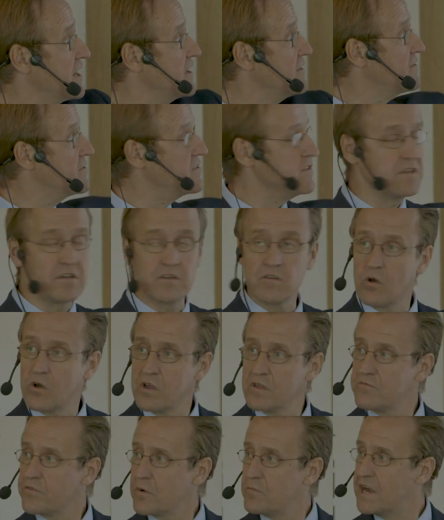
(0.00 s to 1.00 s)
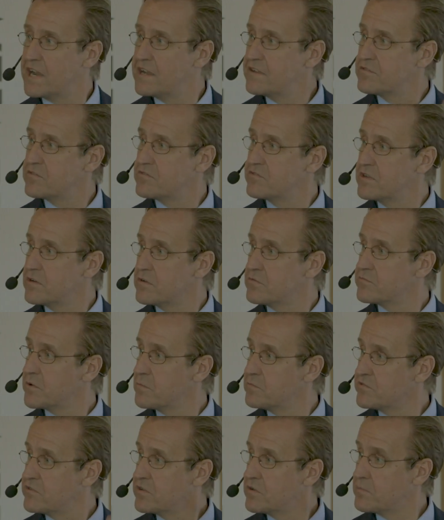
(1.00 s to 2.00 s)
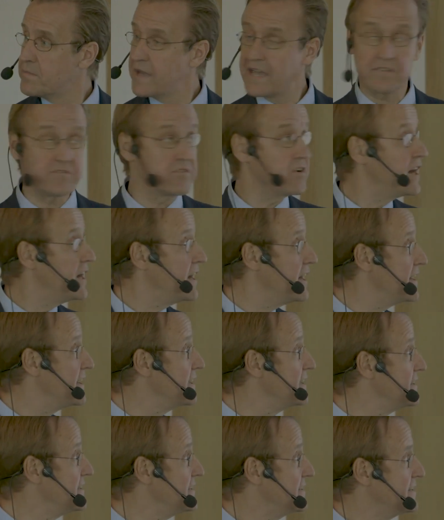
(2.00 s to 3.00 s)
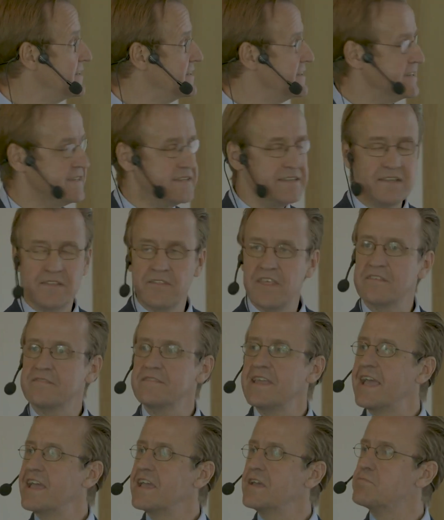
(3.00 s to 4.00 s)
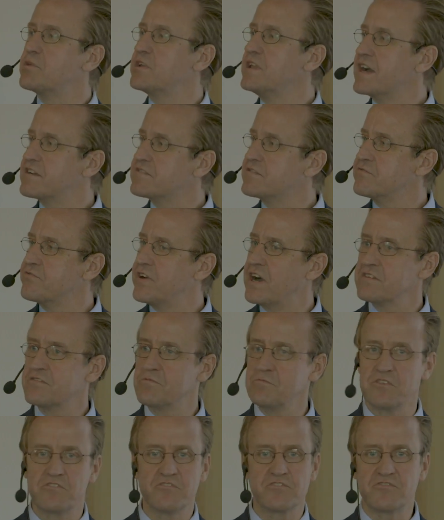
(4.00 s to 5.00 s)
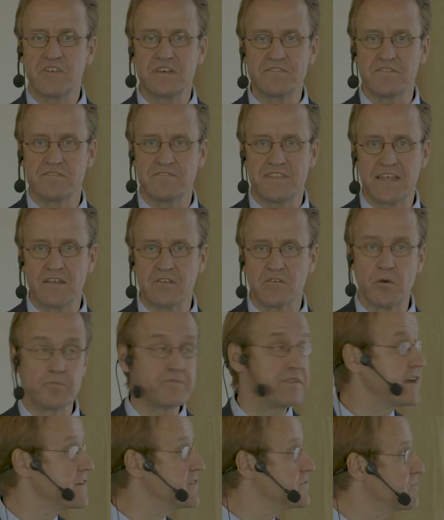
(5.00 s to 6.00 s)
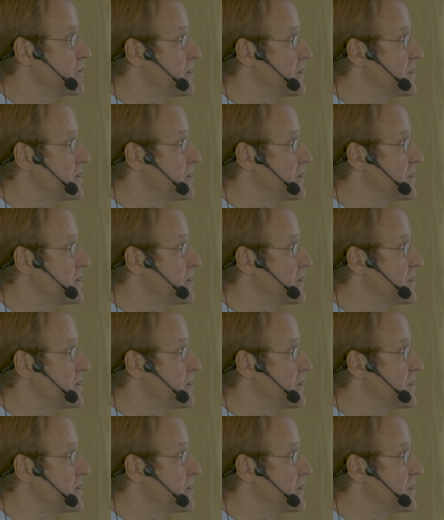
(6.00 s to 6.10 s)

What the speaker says: rates here going from high to zero and from zero back to high. There's an aggregate production function, which is just a standard Cobb-Douglas